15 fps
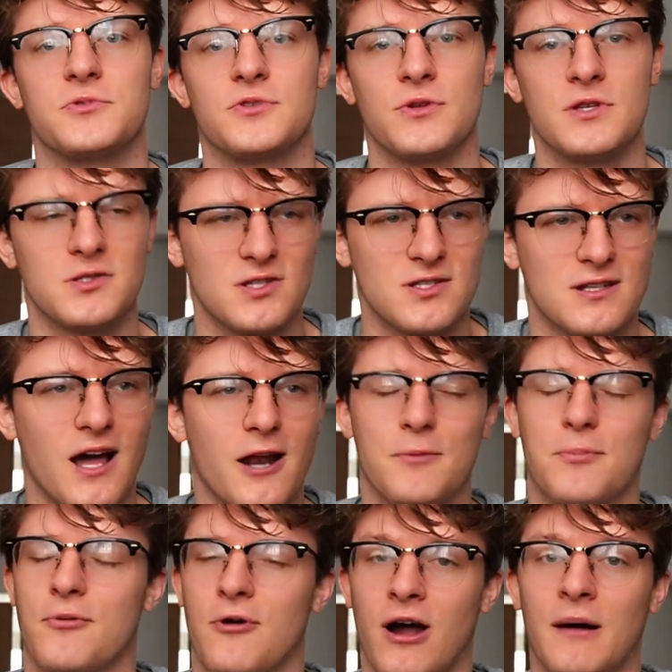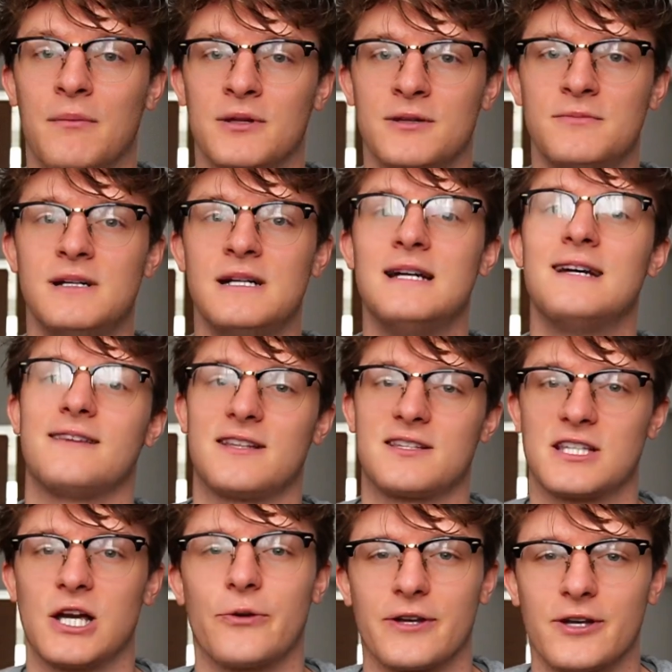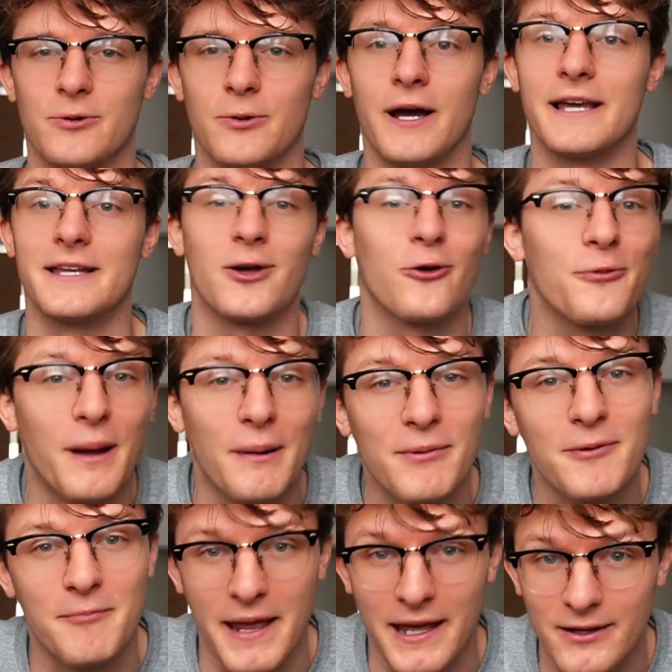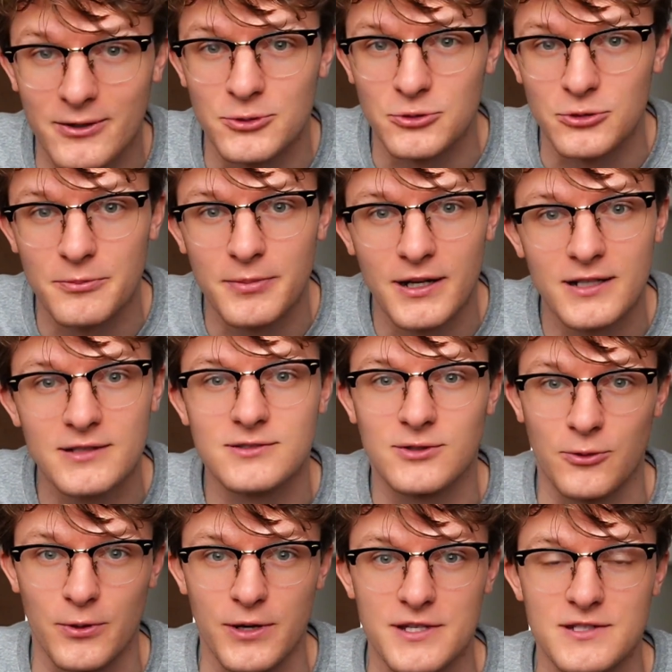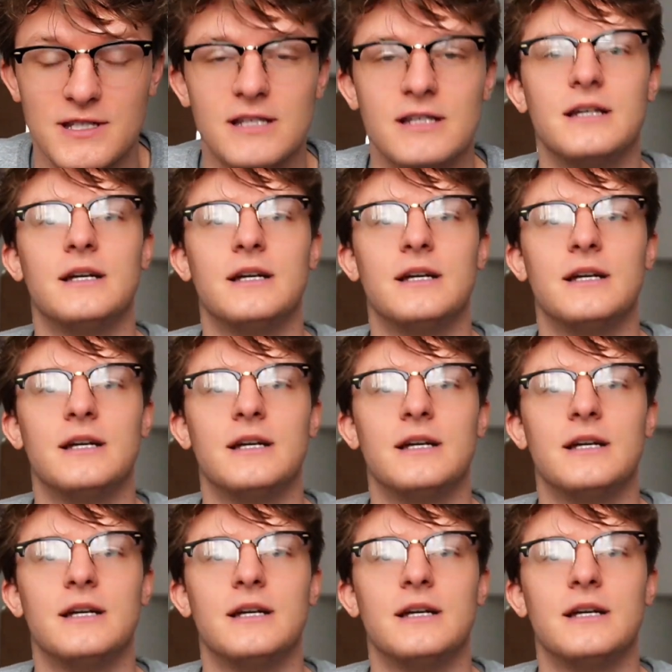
So this is not a problem that's going away. Y'all remember mango Juul pods? Crazy.